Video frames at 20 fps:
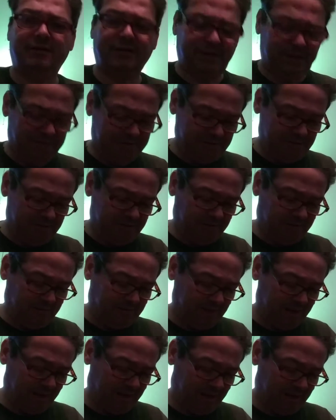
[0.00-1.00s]

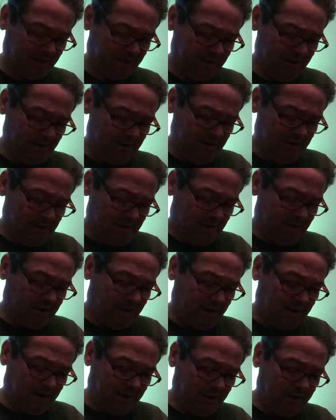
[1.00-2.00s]
deal, and
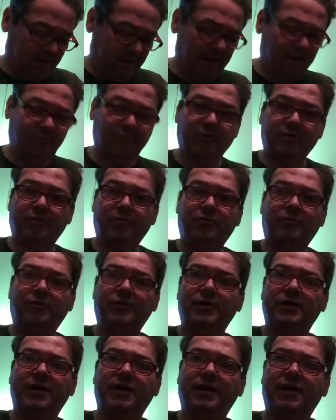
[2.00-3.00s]
it came with a
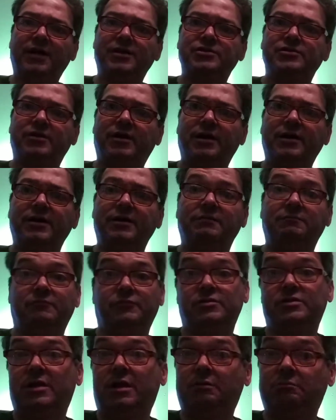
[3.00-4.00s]
horn, and I tried it and
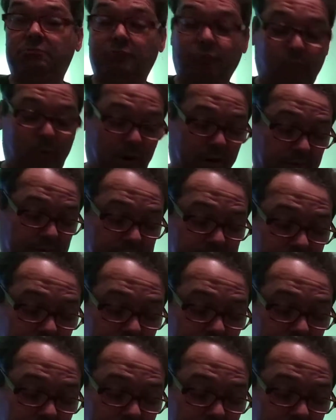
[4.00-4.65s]
was like, wow, this